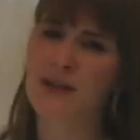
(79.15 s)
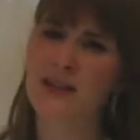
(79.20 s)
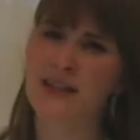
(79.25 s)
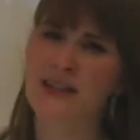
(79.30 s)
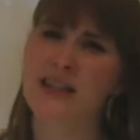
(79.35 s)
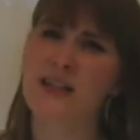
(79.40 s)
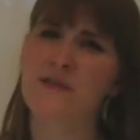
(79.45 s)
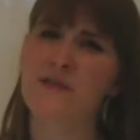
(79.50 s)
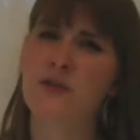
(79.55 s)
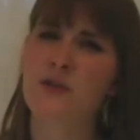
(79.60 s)
is
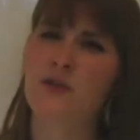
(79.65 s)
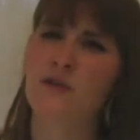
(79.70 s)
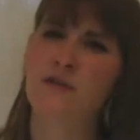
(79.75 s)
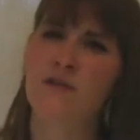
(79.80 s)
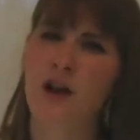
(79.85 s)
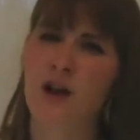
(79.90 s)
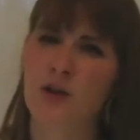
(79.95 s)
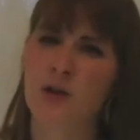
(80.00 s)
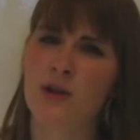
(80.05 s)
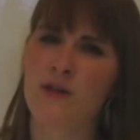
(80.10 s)
if you're
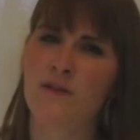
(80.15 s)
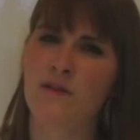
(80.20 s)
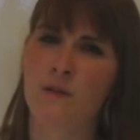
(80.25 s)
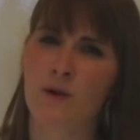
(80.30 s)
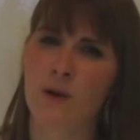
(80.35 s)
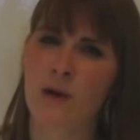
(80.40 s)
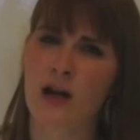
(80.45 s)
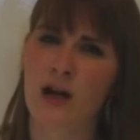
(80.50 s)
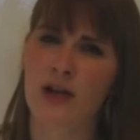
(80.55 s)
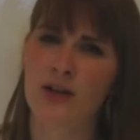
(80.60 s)
following
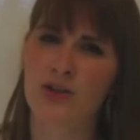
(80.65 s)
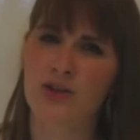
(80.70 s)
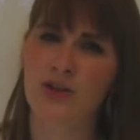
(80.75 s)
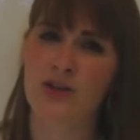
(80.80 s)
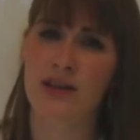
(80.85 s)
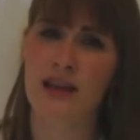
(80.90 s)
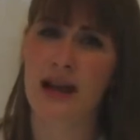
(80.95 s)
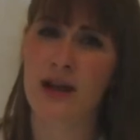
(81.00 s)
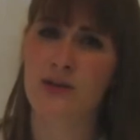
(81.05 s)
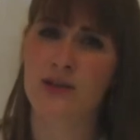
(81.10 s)

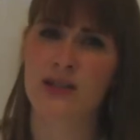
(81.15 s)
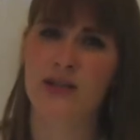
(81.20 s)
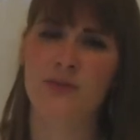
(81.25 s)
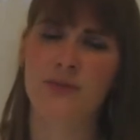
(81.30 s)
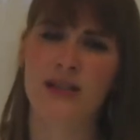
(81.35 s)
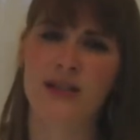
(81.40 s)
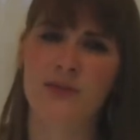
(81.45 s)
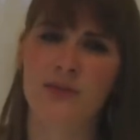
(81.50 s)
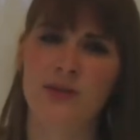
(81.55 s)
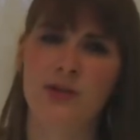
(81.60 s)
400,000
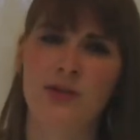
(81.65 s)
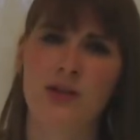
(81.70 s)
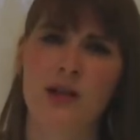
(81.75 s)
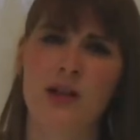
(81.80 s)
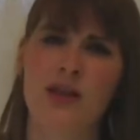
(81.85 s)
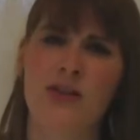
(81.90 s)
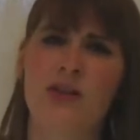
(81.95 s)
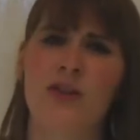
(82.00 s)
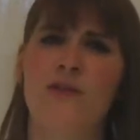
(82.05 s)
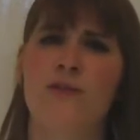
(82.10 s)
people,
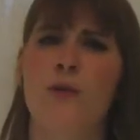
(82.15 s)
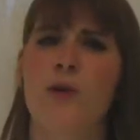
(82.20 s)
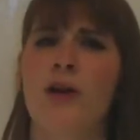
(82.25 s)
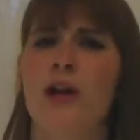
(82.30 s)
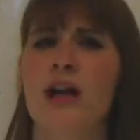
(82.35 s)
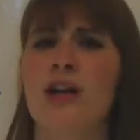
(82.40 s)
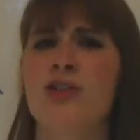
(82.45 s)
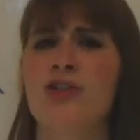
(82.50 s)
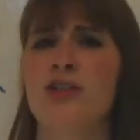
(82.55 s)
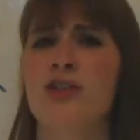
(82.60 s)
the
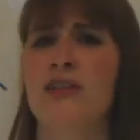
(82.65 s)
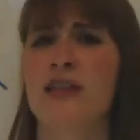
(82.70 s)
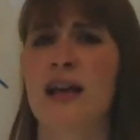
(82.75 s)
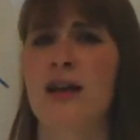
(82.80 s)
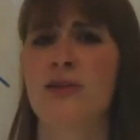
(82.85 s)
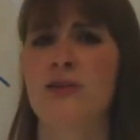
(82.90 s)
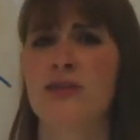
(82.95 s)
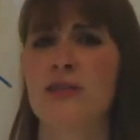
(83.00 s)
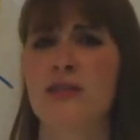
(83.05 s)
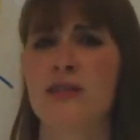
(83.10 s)
400,000
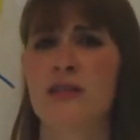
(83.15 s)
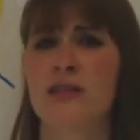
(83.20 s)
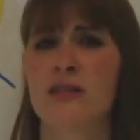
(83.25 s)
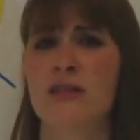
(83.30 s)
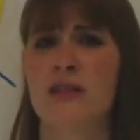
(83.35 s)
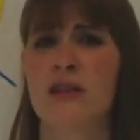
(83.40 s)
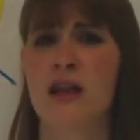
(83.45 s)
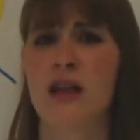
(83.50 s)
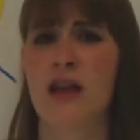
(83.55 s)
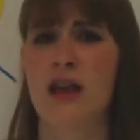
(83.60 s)

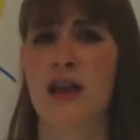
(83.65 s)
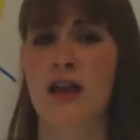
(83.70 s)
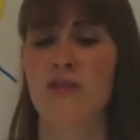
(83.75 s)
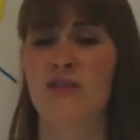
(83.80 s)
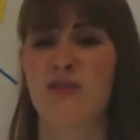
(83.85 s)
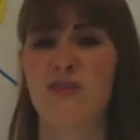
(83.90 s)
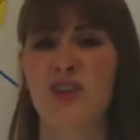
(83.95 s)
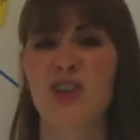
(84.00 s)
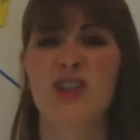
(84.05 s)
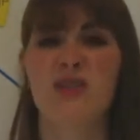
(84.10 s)

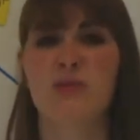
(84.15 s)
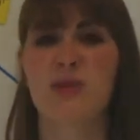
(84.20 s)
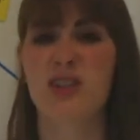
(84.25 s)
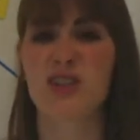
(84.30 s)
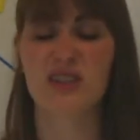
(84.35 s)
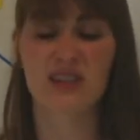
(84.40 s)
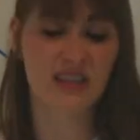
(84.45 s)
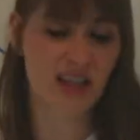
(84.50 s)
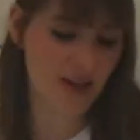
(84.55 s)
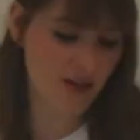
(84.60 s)
first
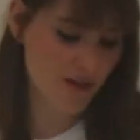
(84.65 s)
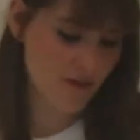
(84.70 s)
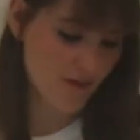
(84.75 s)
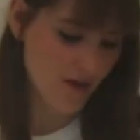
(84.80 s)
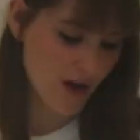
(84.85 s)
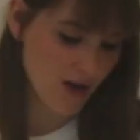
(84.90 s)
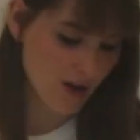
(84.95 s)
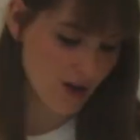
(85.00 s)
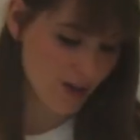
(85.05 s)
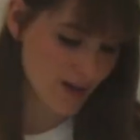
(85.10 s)
person that you
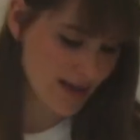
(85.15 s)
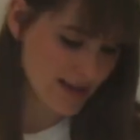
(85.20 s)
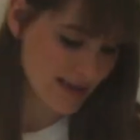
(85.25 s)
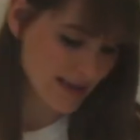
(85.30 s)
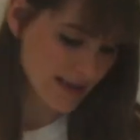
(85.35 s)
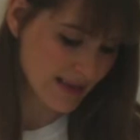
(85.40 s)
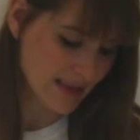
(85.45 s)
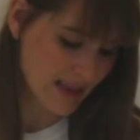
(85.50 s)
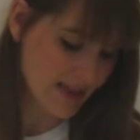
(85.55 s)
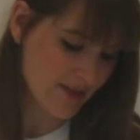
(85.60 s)
follow
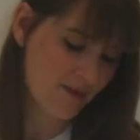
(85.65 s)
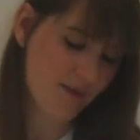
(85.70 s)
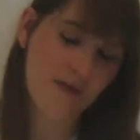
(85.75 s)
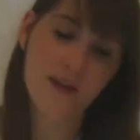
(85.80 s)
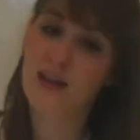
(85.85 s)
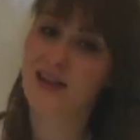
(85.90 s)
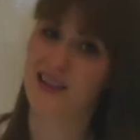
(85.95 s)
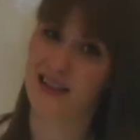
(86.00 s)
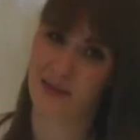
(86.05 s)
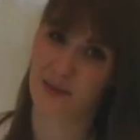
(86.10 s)
isn't going to
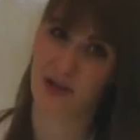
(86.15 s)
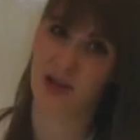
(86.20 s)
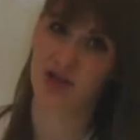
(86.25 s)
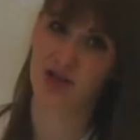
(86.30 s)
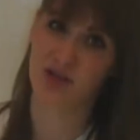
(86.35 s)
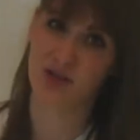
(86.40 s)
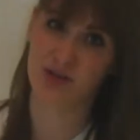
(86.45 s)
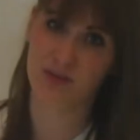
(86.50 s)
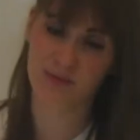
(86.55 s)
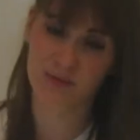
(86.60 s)
feel as
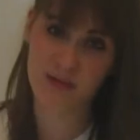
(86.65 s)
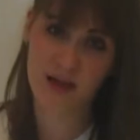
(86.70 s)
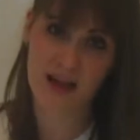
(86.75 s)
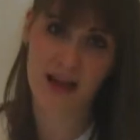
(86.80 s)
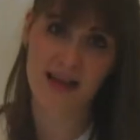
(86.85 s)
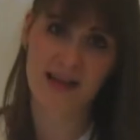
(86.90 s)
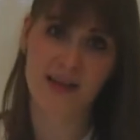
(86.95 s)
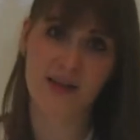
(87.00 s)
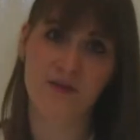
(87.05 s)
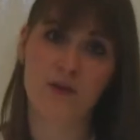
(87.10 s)
special
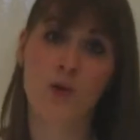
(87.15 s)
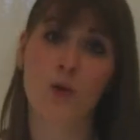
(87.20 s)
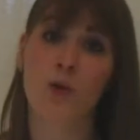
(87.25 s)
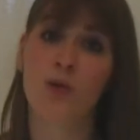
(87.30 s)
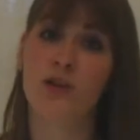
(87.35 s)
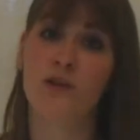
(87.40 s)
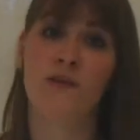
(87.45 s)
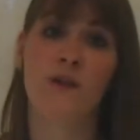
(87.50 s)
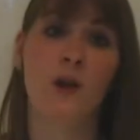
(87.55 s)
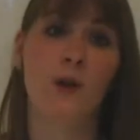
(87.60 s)
as if you were
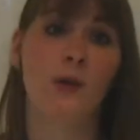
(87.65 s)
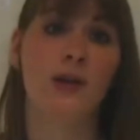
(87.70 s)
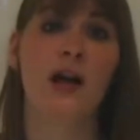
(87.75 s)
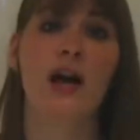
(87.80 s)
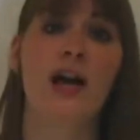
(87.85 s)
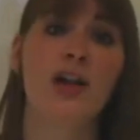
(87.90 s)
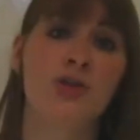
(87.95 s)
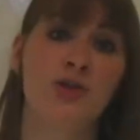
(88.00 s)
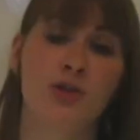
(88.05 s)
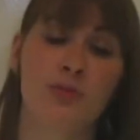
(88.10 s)
only following
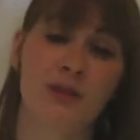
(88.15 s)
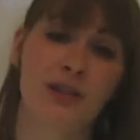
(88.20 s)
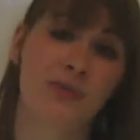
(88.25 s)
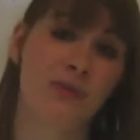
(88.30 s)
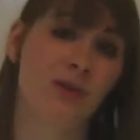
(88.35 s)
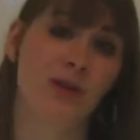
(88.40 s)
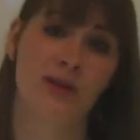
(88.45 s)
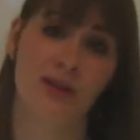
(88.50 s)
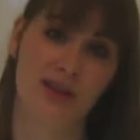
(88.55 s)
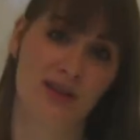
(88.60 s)
100
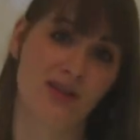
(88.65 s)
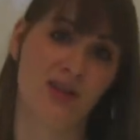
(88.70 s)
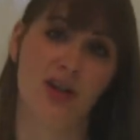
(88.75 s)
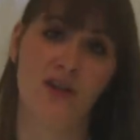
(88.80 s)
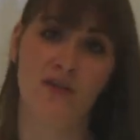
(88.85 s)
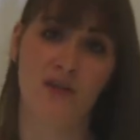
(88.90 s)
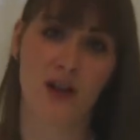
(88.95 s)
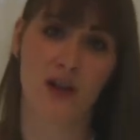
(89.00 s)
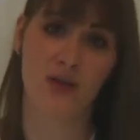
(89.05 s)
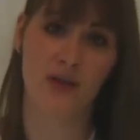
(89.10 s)
people and then
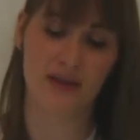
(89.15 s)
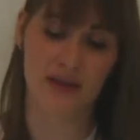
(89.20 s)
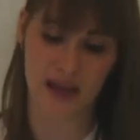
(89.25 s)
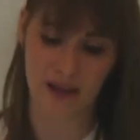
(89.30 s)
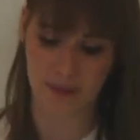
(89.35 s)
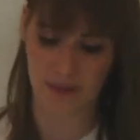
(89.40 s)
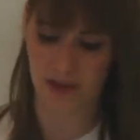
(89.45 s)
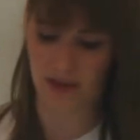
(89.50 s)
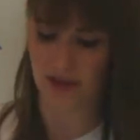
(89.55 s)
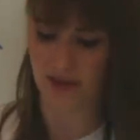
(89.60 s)
start following
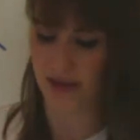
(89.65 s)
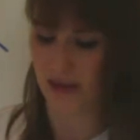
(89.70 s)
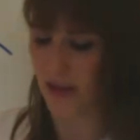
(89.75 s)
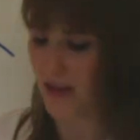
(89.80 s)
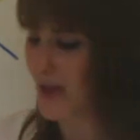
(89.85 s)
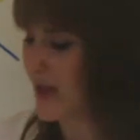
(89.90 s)
that person.